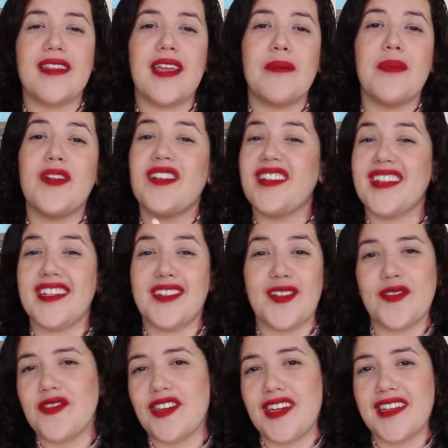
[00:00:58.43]
they barely
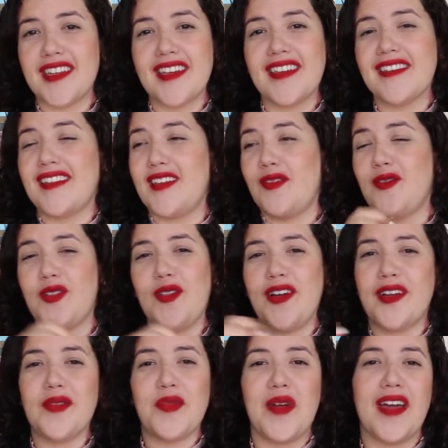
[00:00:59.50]
know Chinese, they don't know
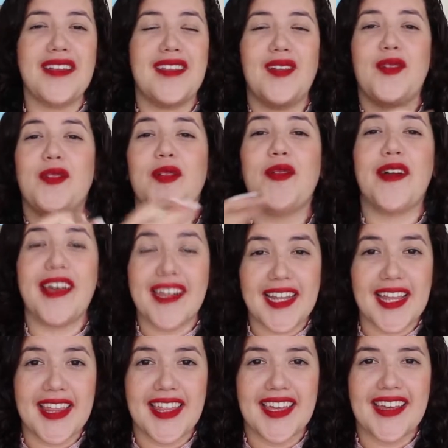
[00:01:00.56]
how to write, they don't know
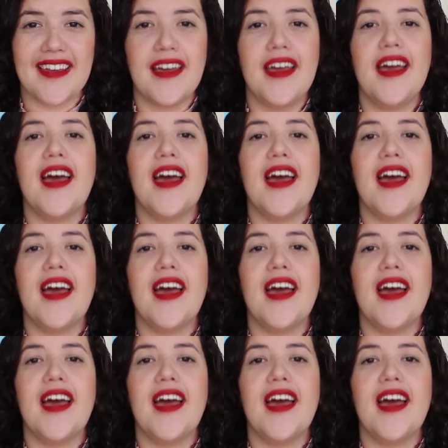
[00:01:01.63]
anything,